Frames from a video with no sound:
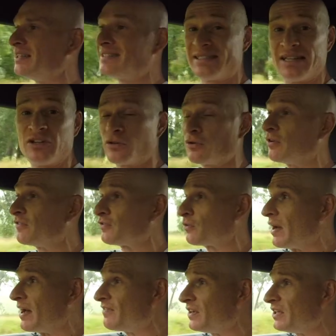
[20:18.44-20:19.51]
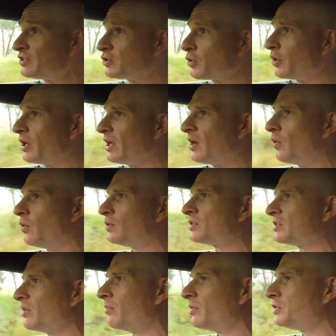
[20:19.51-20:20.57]
center of gravity, Toyota
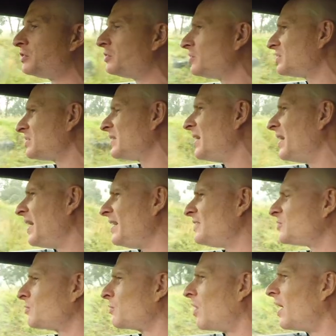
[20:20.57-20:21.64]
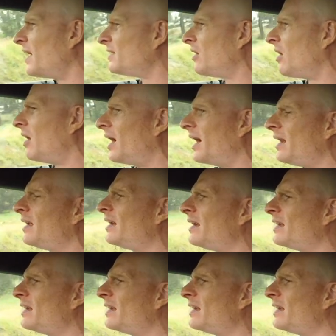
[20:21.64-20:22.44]
also reduced its ride height